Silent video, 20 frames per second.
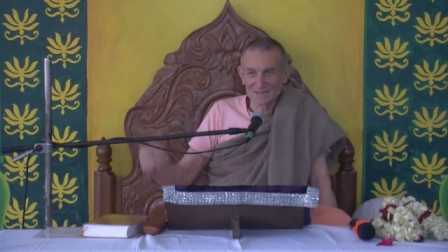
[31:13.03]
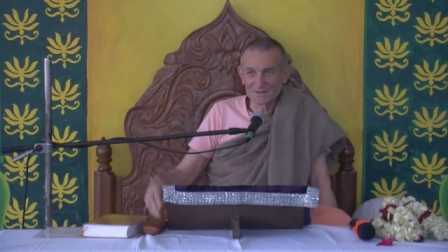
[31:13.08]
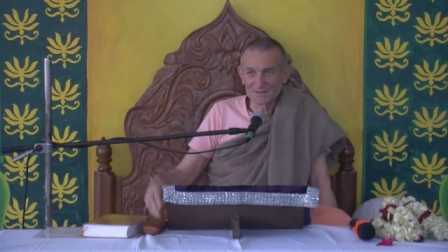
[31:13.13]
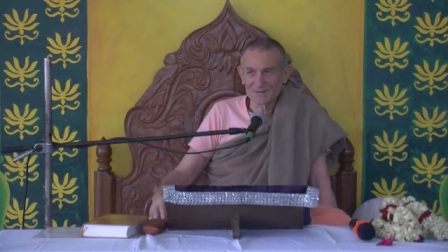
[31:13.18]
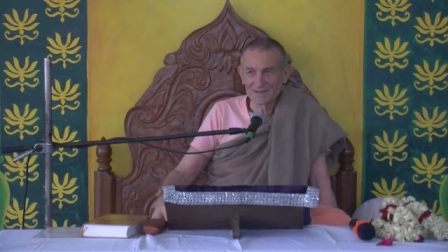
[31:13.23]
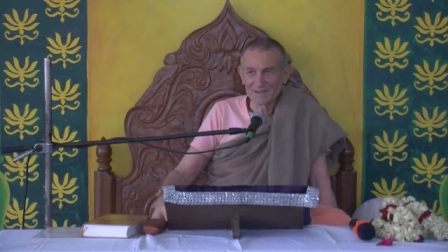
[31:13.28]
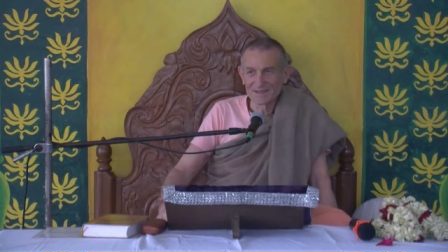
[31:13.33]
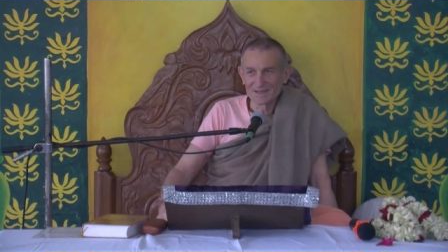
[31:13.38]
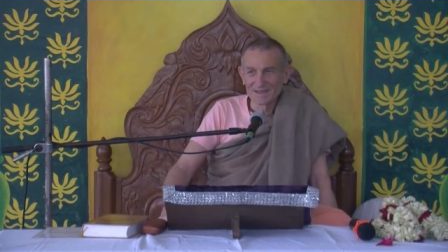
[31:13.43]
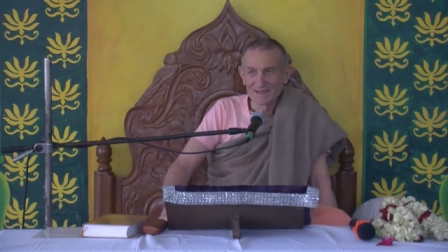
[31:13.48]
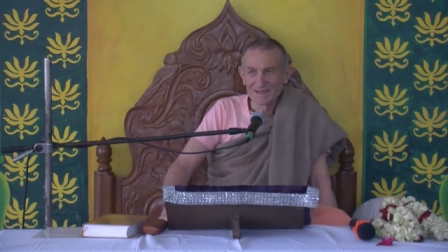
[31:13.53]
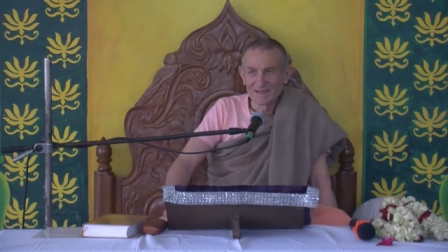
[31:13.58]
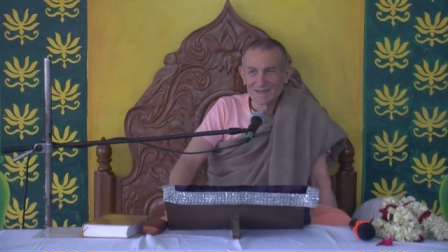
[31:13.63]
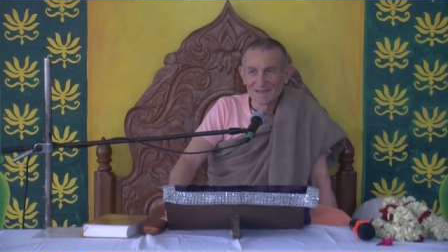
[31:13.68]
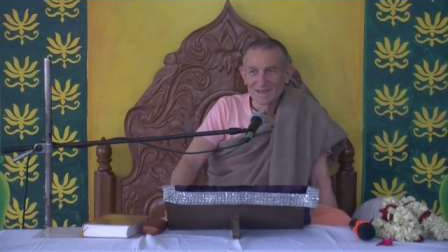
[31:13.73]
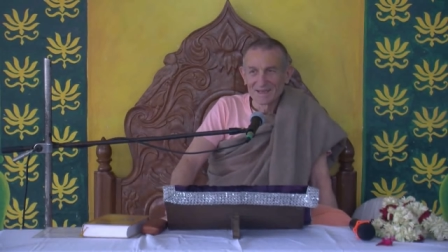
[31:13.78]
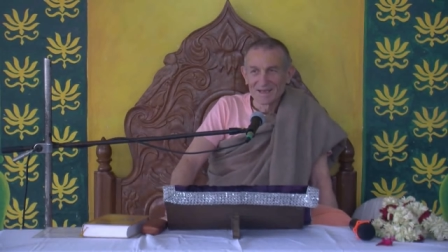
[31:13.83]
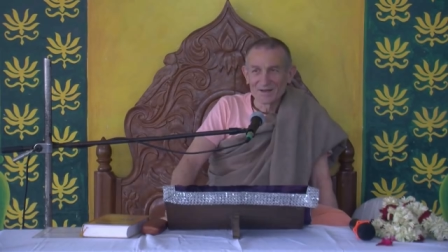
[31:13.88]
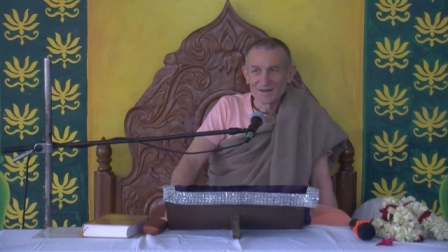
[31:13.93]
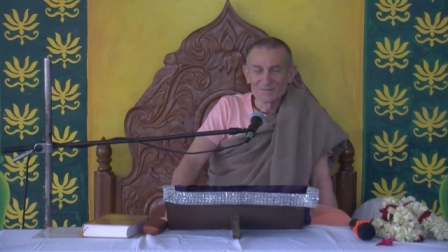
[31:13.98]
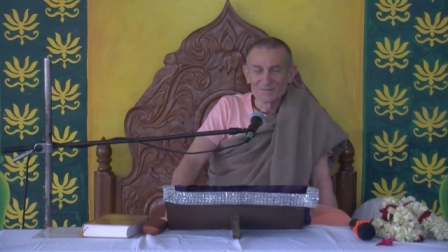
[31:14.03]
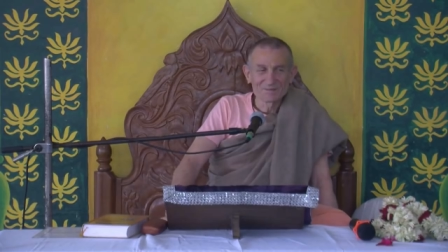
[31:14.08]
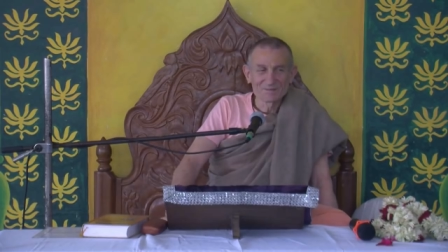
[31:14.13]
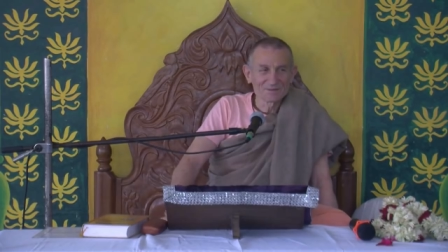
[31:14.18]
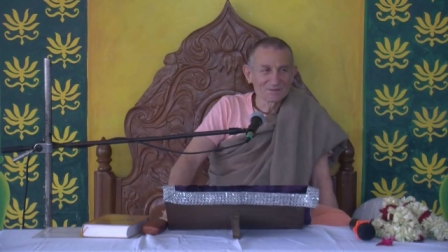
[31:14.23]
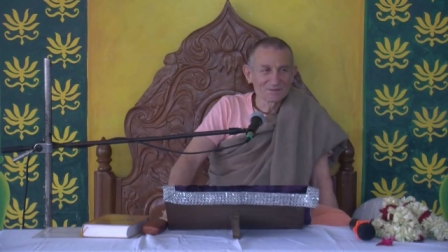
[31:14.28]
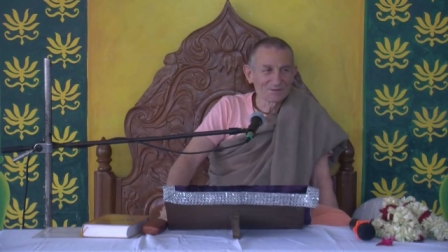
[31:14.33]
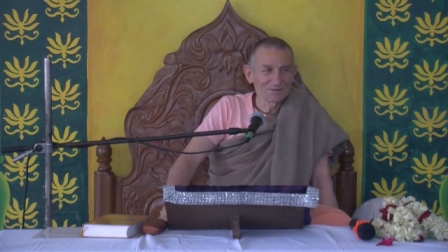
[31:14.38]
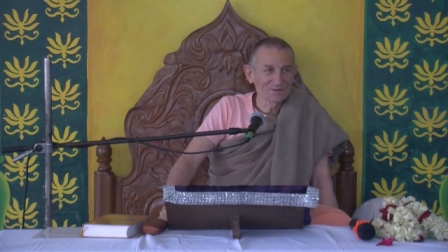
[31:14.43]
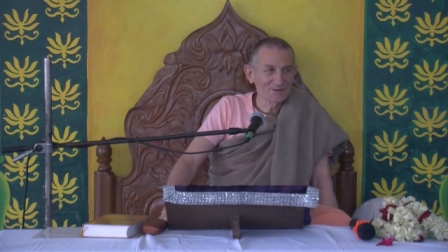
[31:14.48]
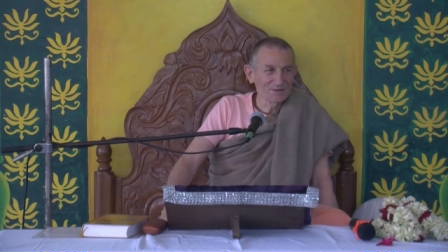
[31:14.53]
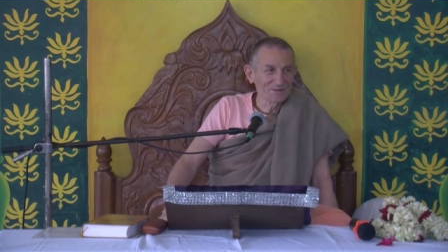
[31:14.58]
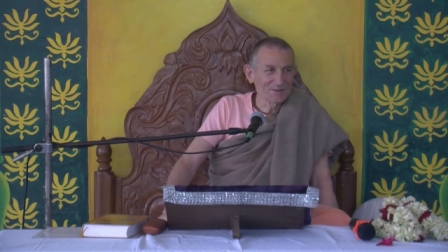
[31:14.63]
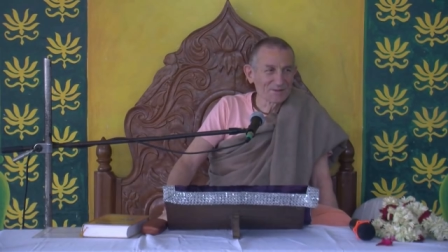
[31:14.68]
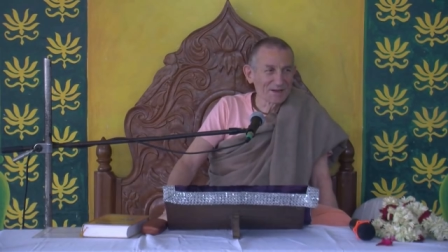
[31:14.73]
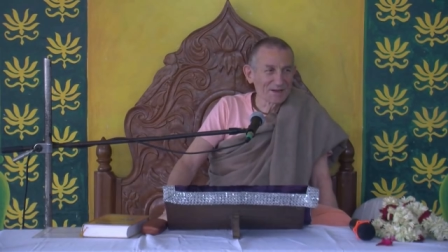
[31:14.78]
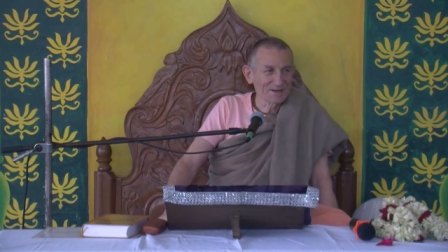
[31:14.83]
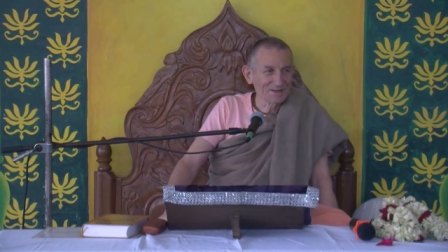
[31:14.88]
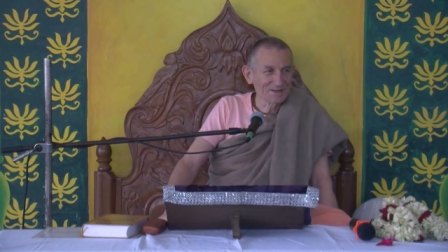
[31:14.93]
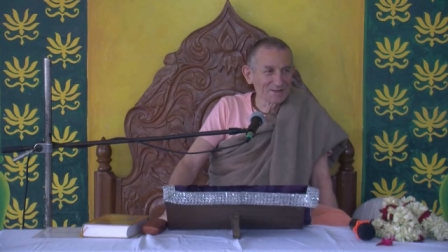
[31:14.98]
everyone was talking
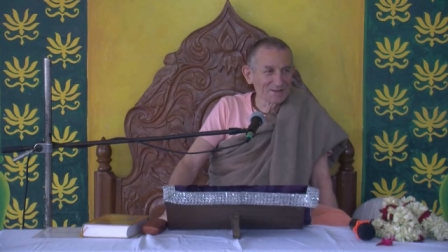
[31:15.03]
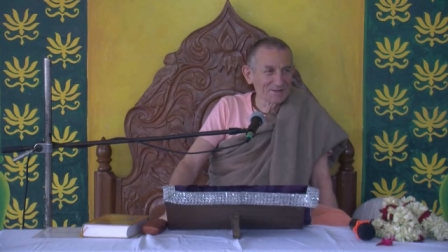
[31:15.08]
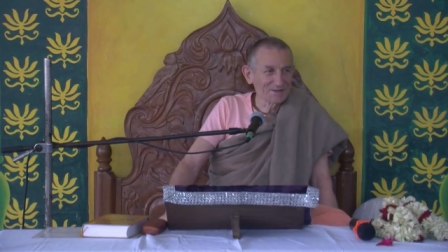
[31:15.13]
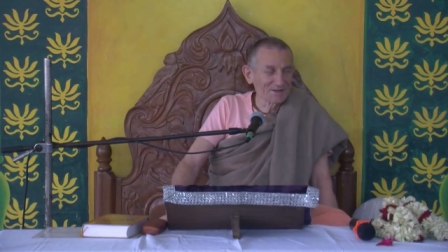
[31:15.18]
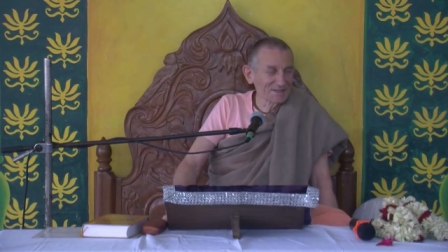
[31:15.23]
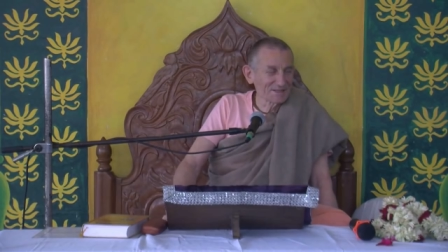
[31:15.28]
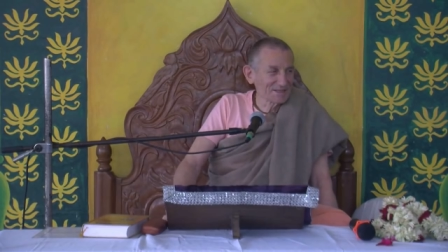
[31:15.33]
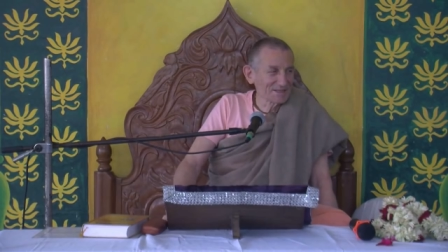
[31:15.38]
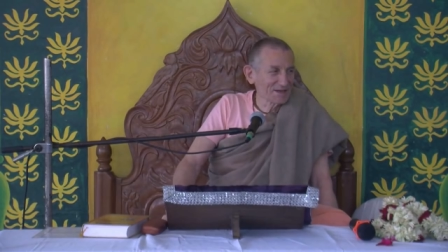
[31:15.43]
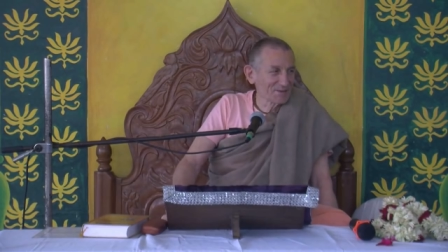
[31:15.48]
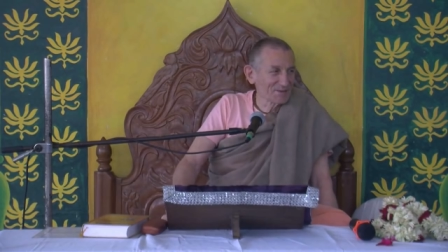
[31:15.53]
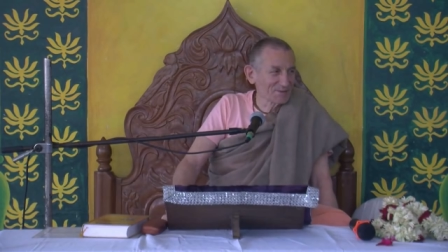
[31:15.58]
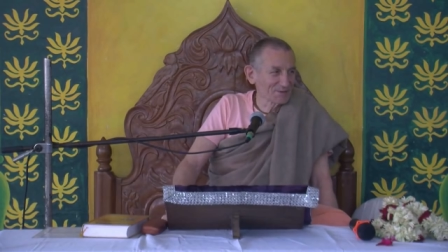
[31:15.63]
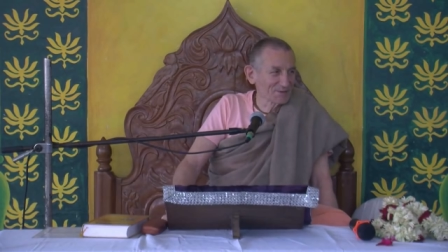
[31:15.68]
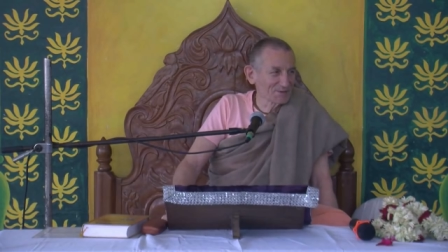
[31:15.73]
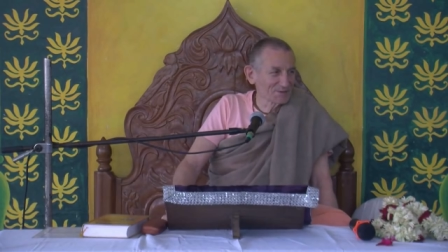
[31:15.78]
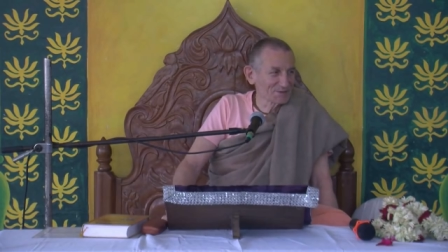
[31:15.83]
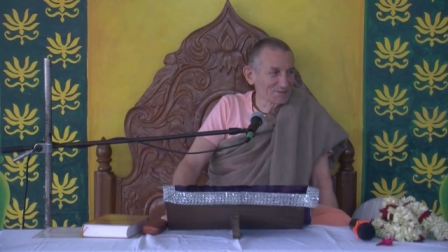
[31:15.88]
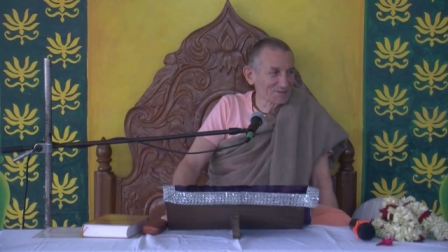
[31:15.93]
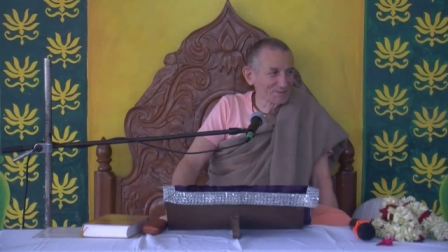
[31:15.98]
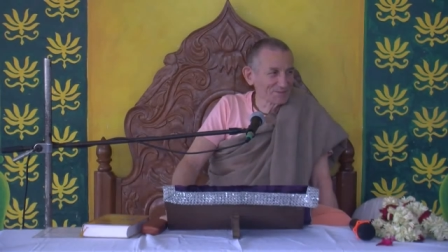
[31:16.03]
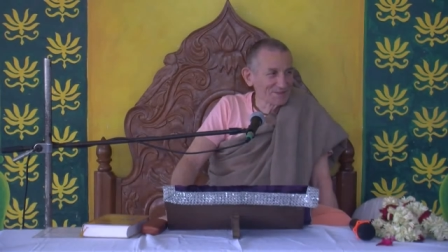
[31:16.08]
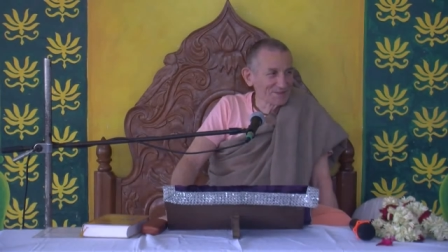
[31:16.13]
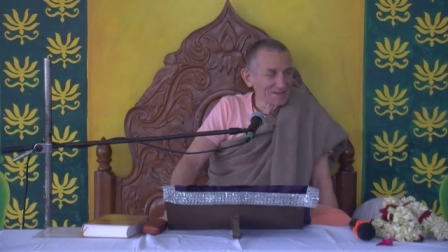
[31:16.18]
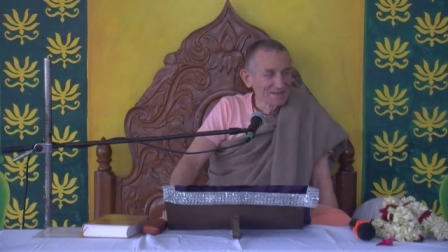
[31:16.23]
about it, his Alpurushan.